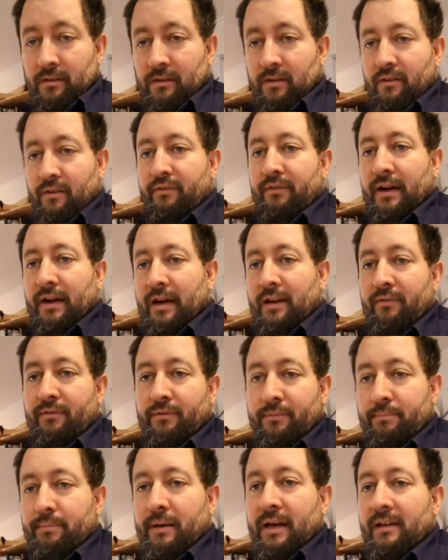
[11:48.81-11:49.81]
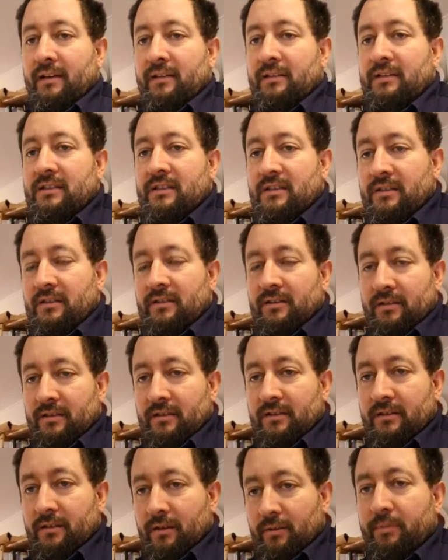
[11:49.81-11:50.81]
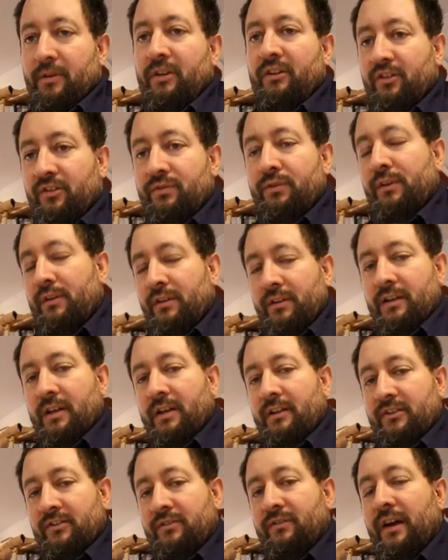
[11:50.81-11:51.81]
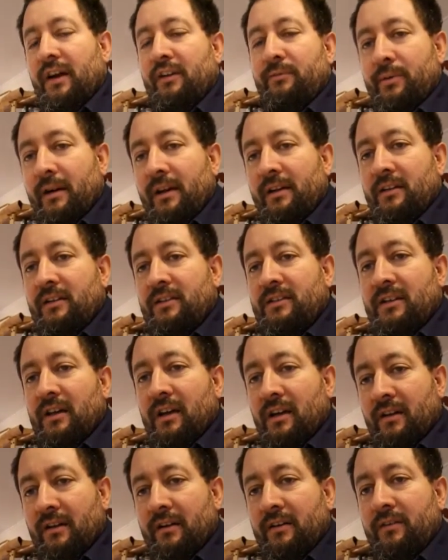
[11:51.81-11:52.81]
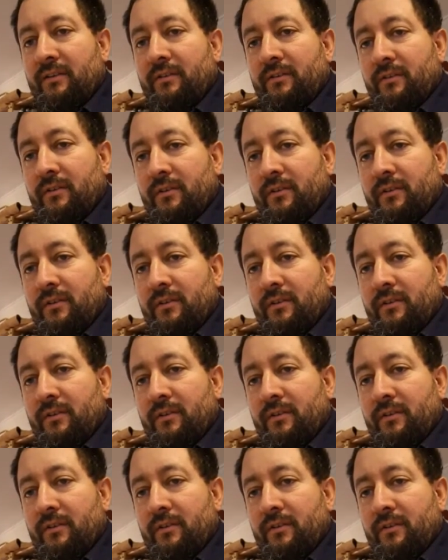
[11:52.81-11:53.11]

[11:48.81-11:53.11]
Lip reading: the 5 panels pieces for the next 5 panels are